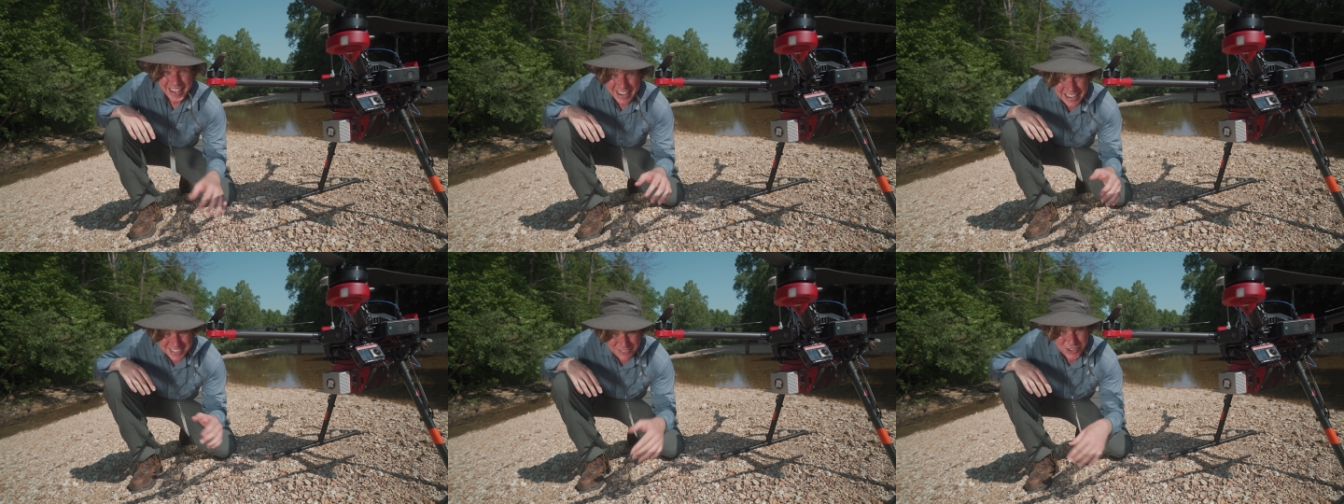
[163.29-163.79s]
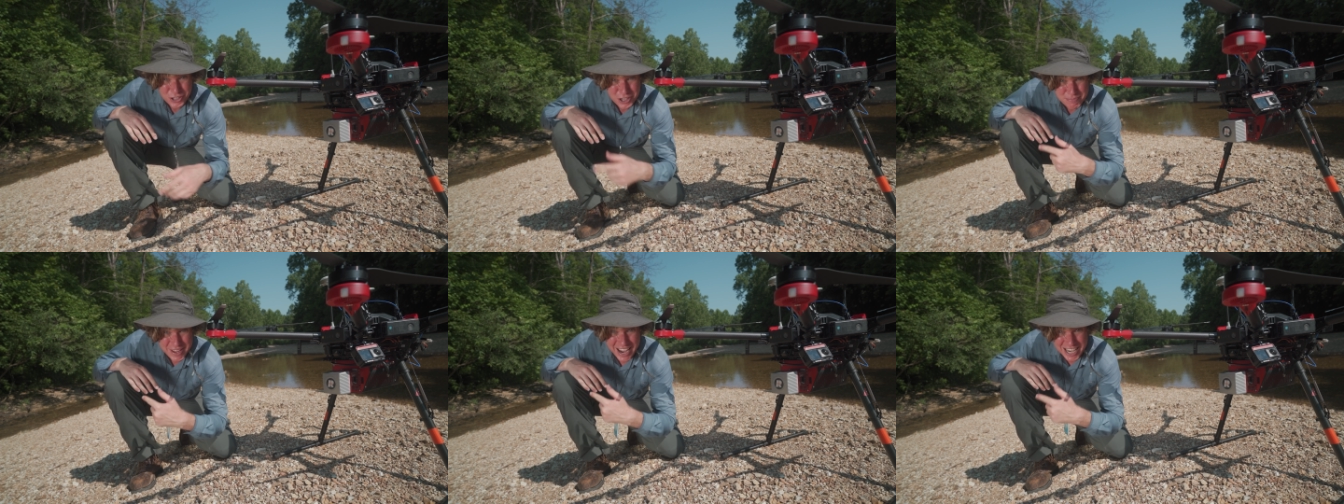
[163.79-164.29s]
Guys, if you
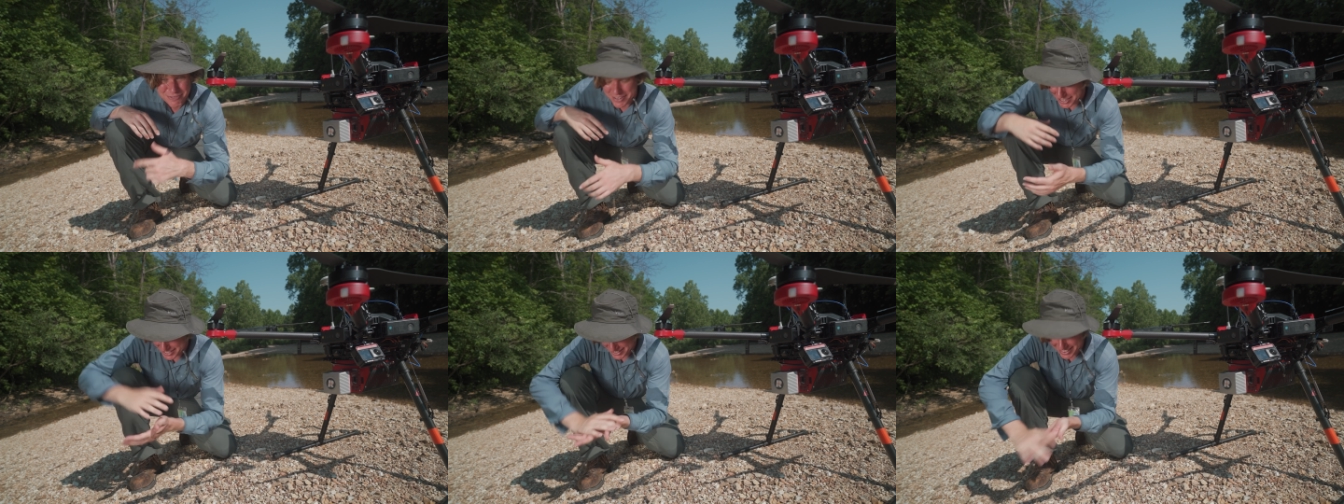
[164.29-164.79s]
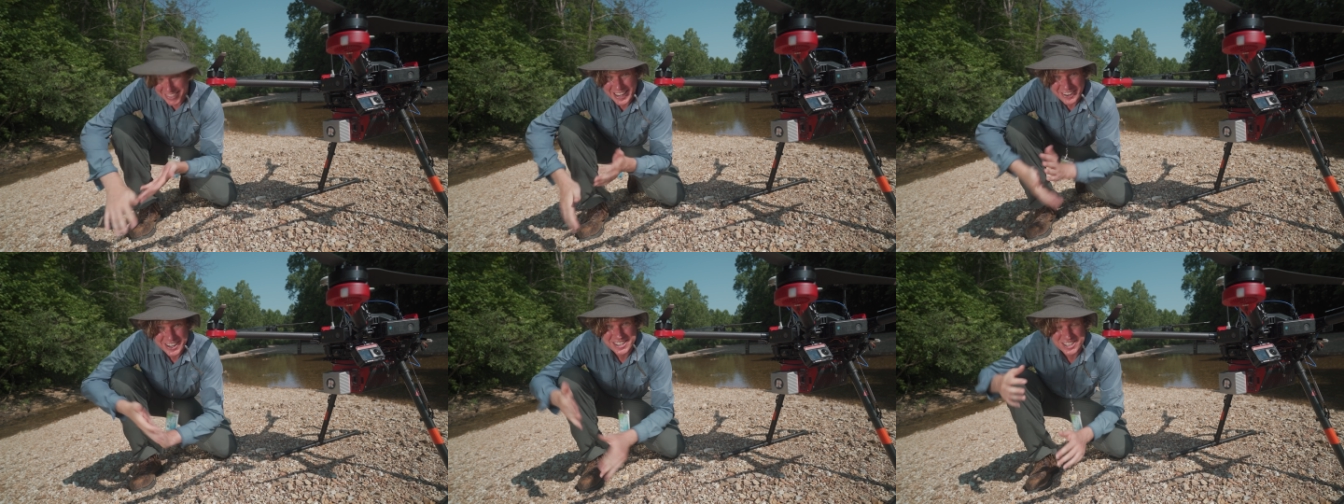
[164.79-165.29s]
look behind me,
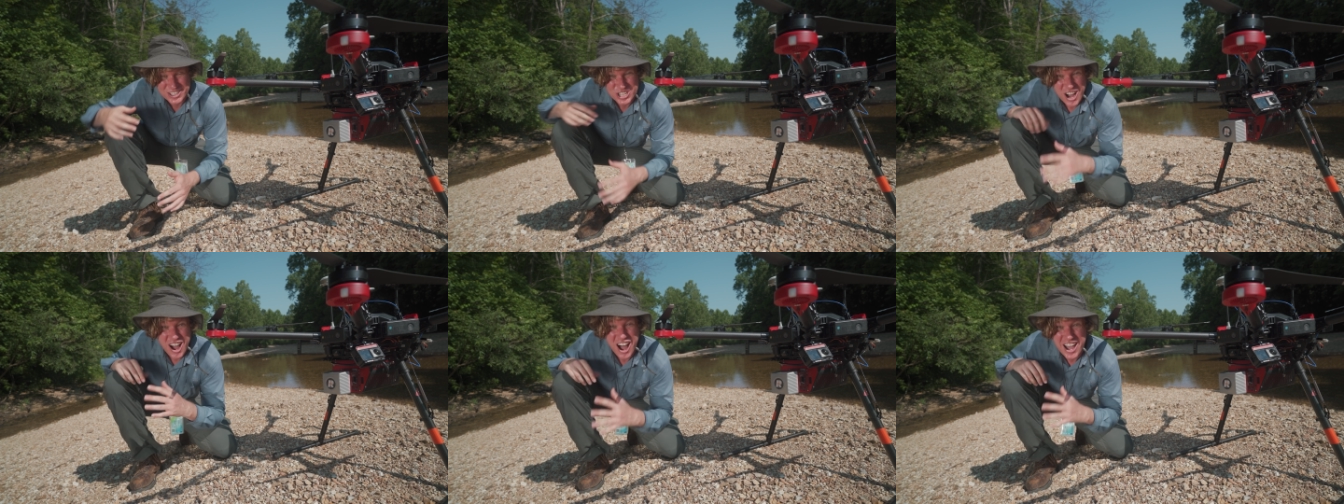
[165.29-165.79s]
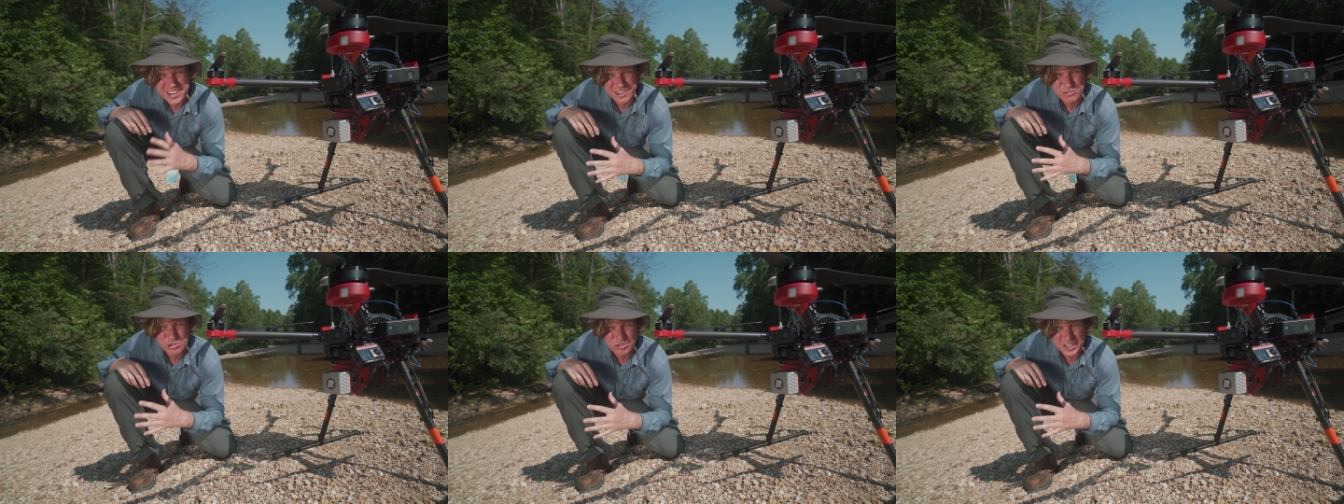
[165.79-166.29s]
there is a ton
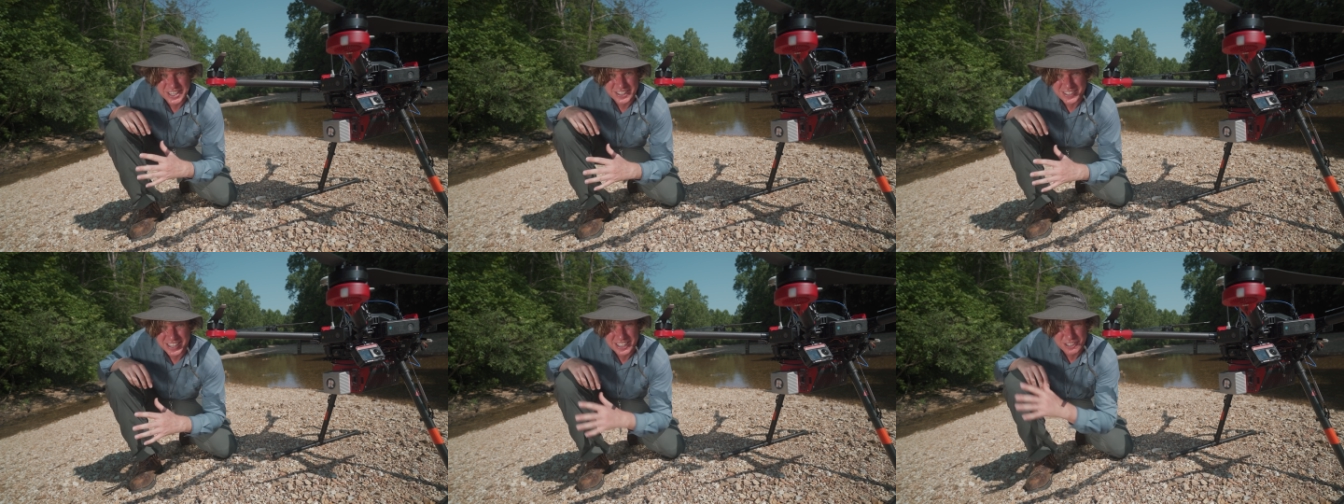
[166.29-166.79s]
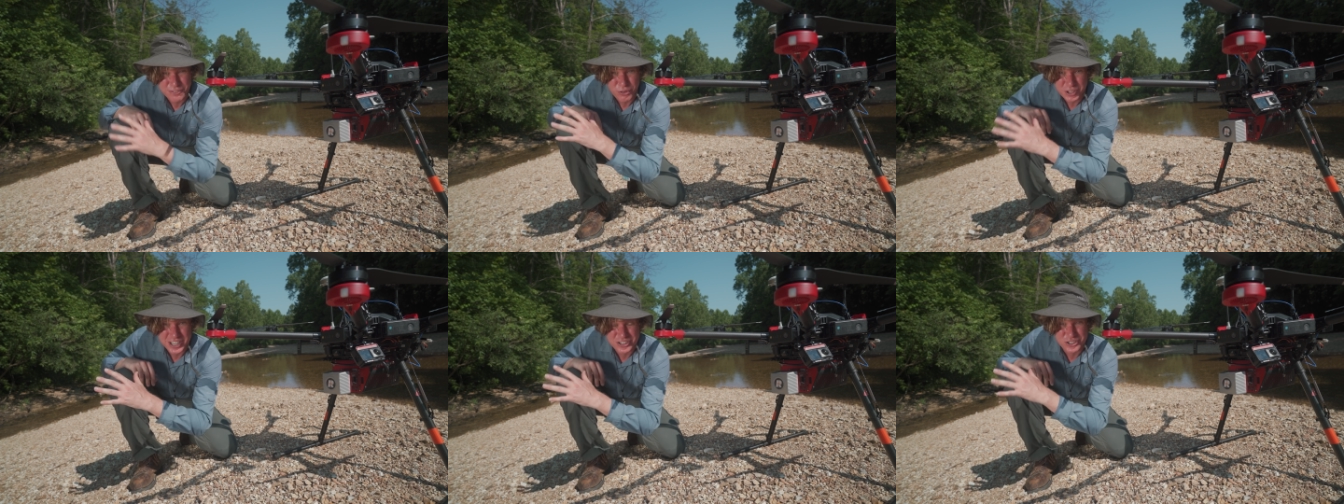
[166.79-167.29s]
of trees and this
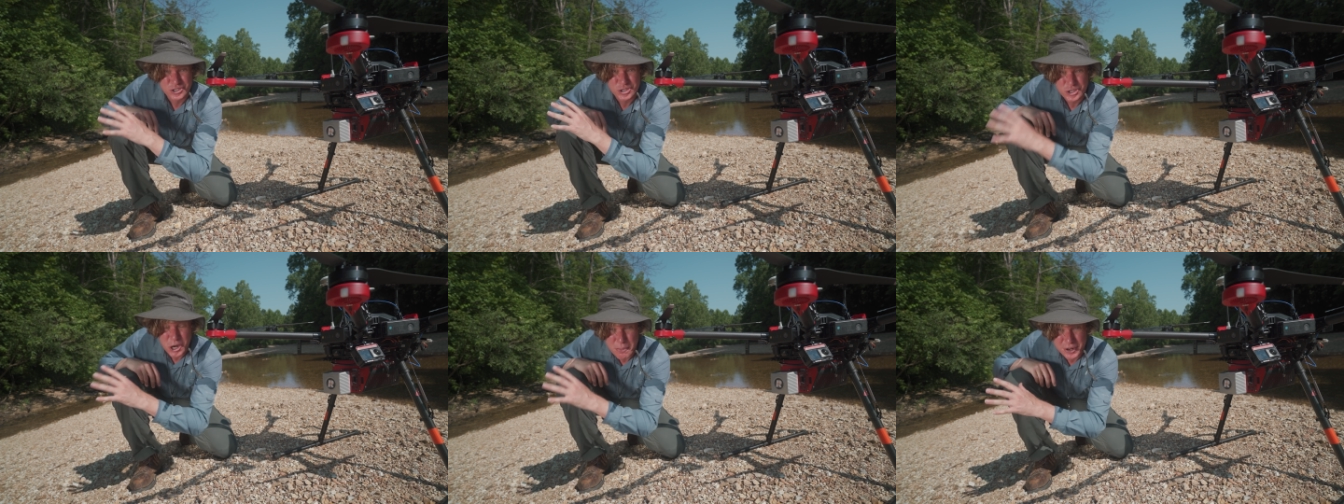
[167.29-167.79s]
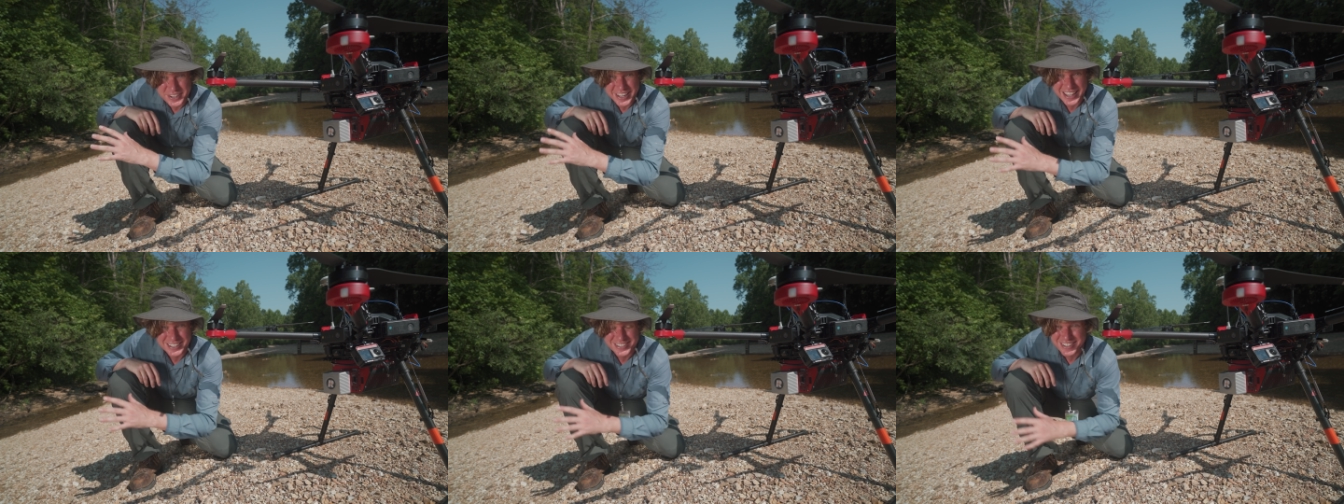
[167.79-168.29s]
foliage is super
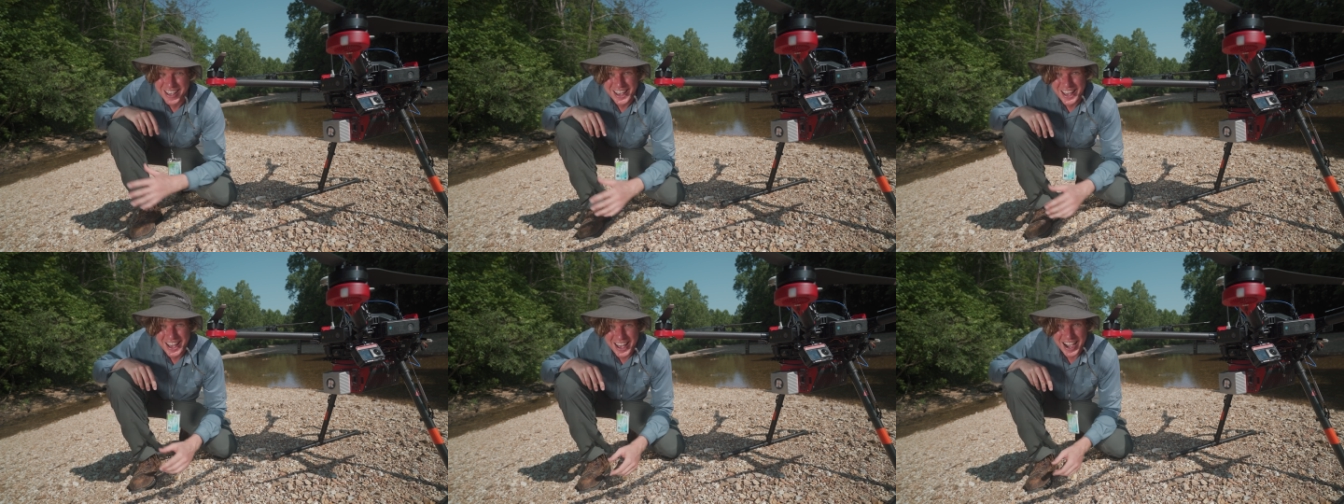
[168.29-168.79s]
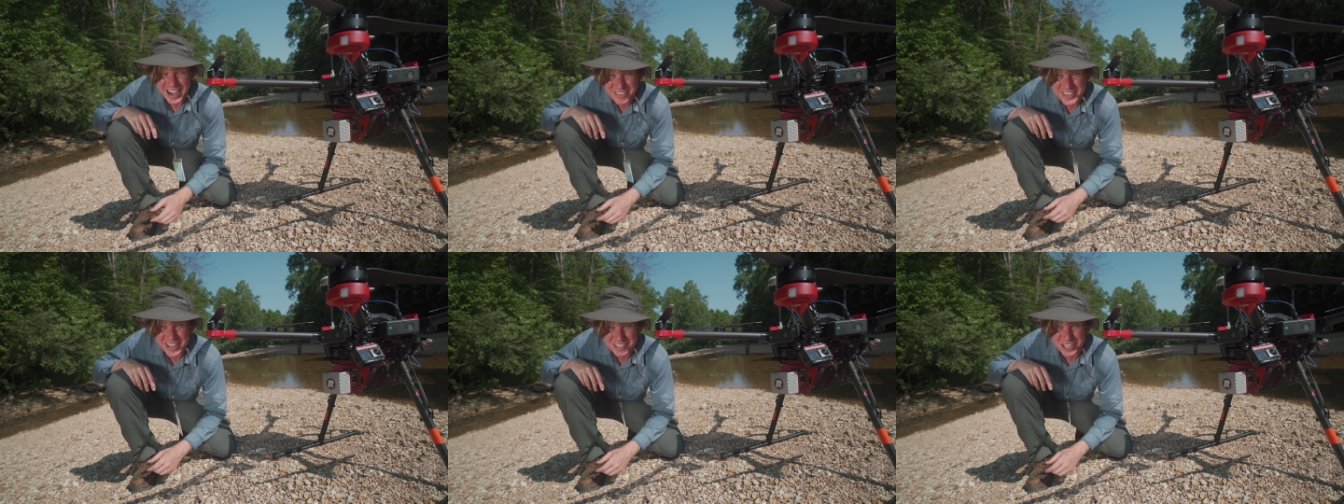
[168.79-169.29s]
dense. I
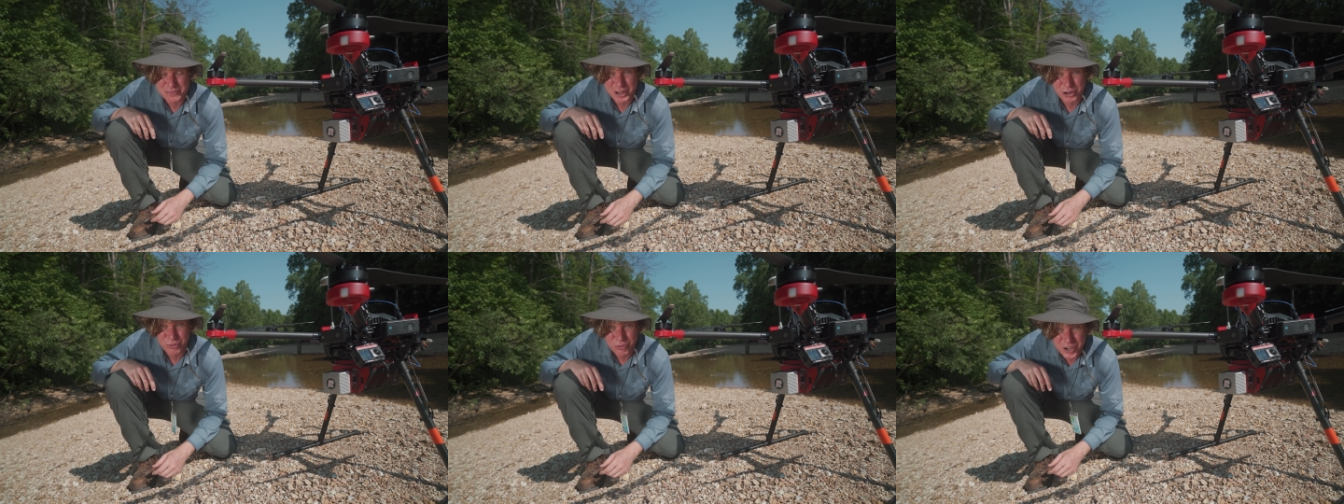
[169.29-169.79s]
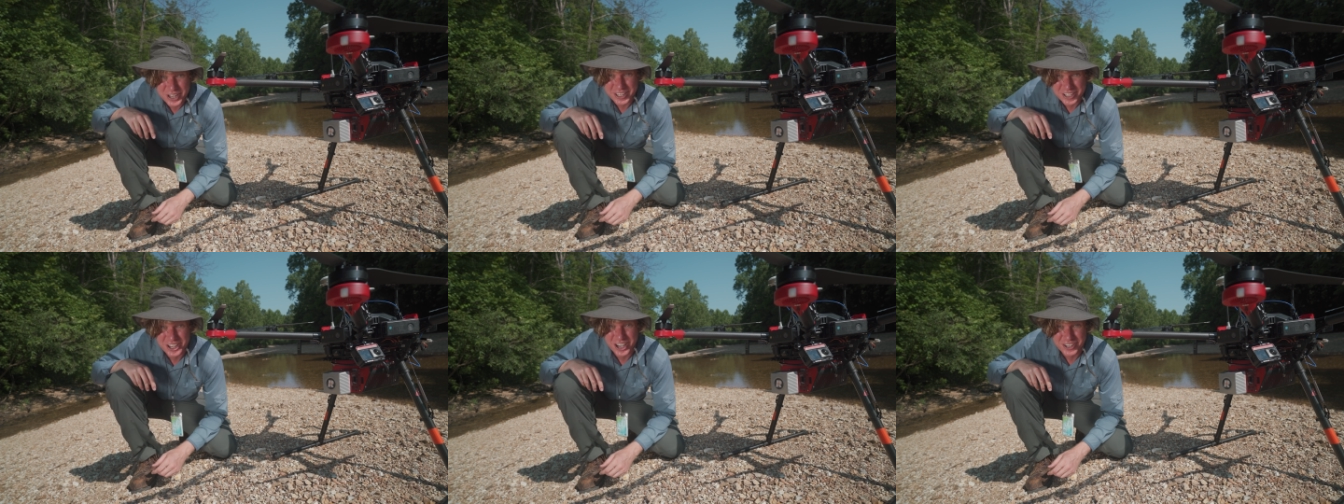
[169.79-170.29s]
think it's gonna be a
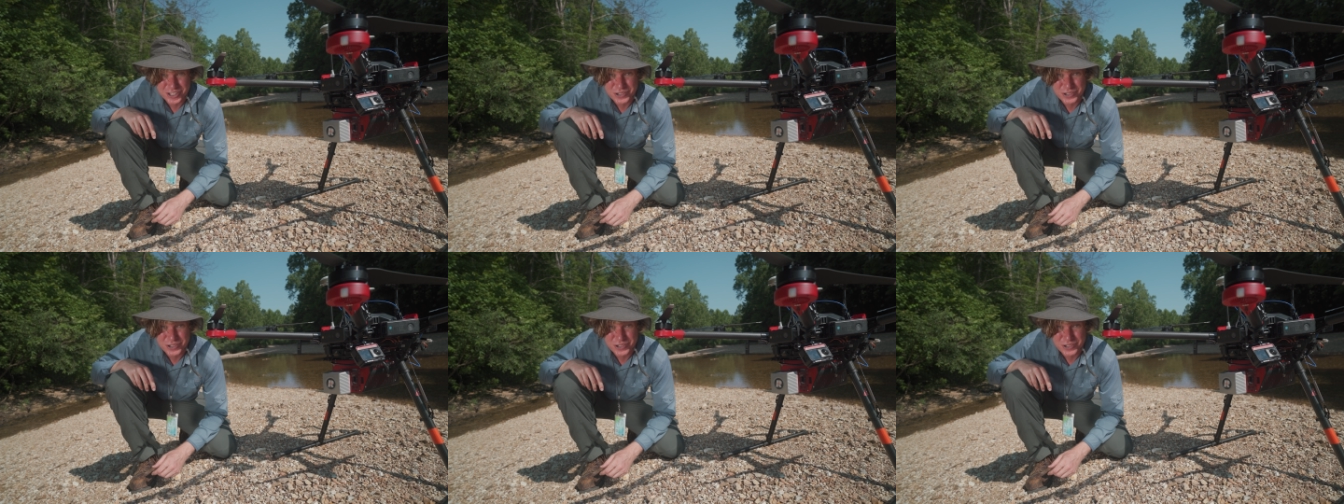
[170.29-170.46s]
really good